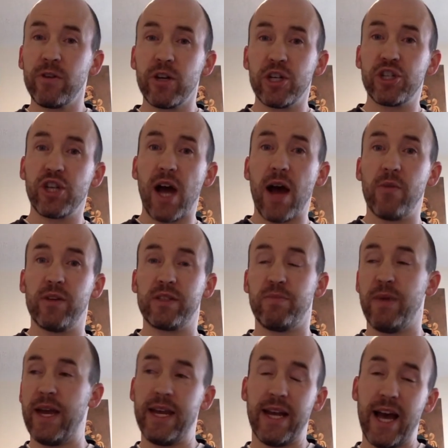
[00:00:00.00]
a shot was
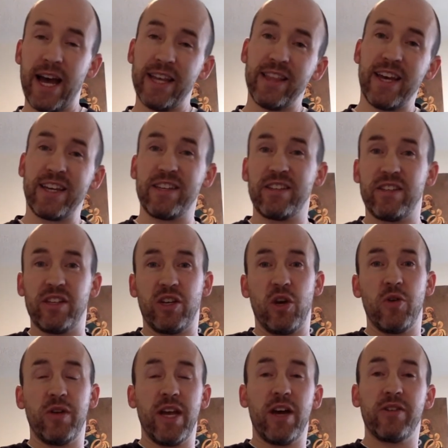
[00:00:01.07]
made, I liked to go
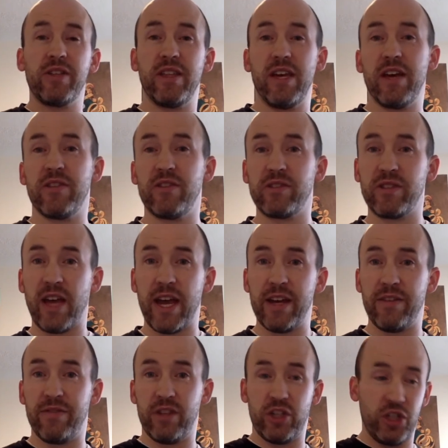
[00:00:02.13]
down to the other side
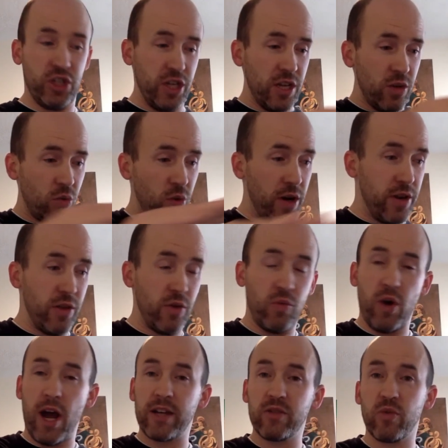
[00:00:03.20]
of the sheet where the
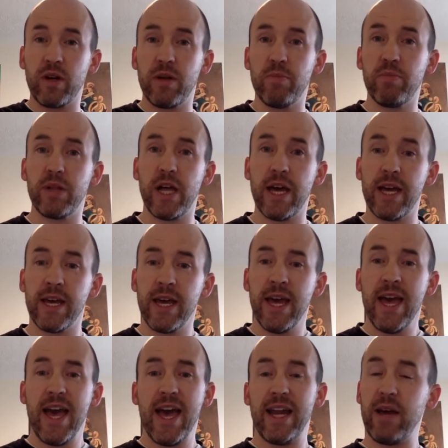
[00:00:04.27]
rocks were in play,
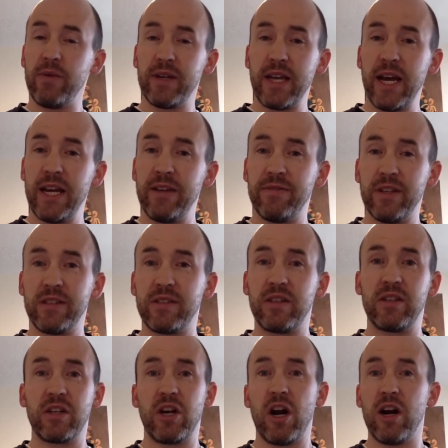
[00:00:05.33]
and I would kind of
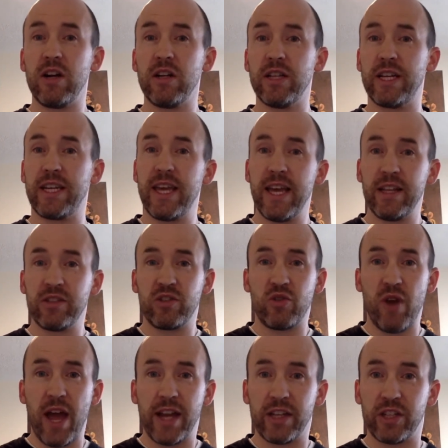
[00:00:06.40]
listen to Carl and Ken
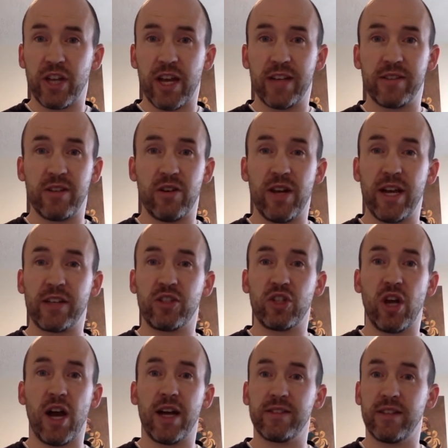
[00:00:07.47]
strategize their next
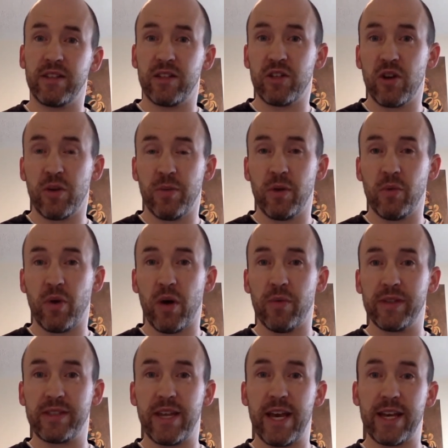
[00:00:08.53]
shots and determine what
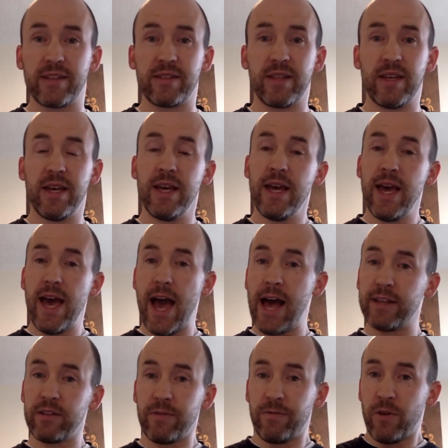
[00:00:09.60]
was next.
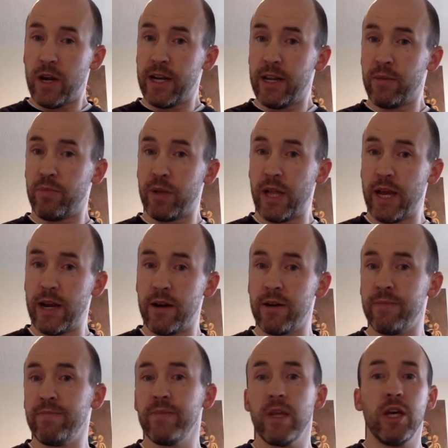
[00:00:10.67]
As a front-end
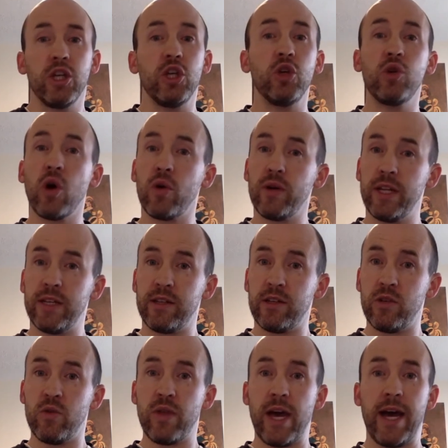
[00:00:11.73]
player, you don't need to
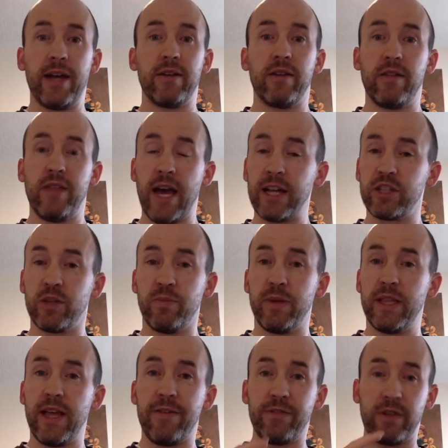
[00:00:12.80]
do that. That should be
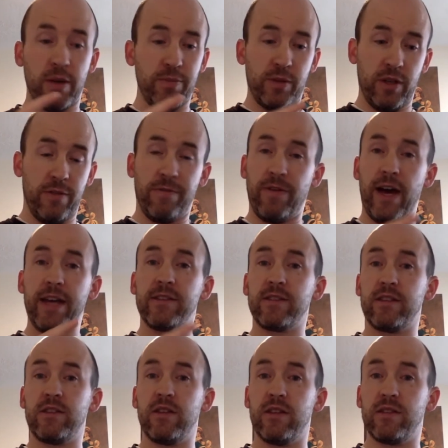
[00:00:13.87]
left up to the vice
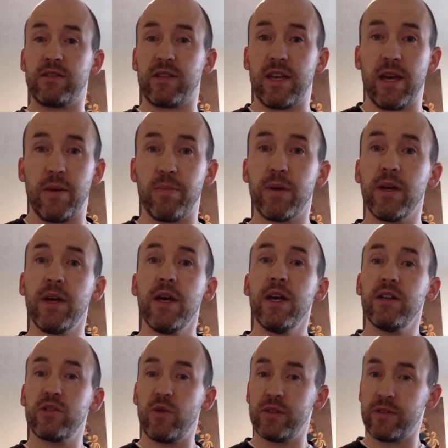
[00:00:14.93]
and to the skip.
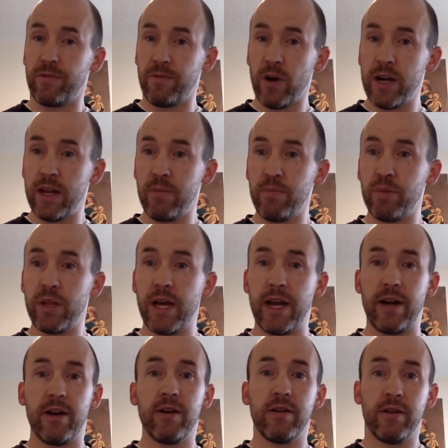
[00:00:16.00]
So as a front-end
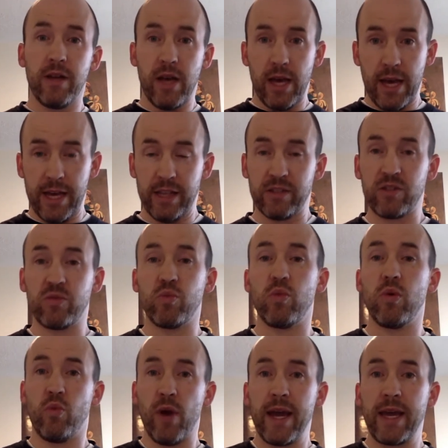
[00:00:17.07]
player, it's
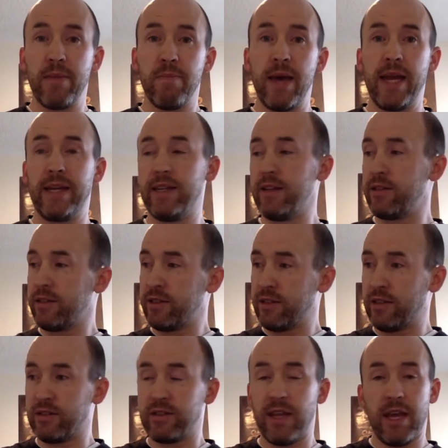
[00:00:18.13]
recommended
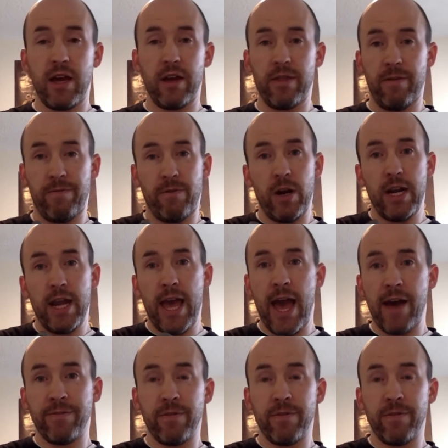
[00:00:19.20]
to stay on the front half